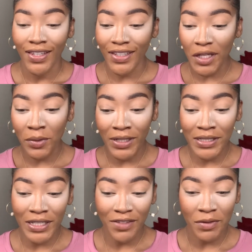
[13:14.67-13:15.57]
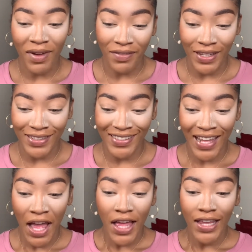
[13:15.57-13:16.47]
look at what this did for my face.
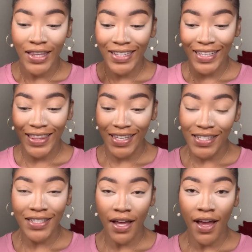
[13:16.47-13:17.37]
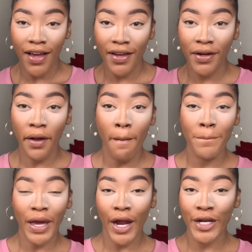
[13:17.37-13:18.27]
Look at this side
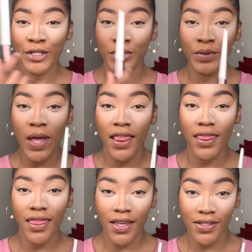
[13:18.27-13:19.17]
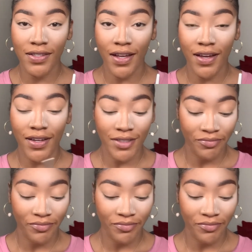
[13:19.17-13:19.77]
compared to this side.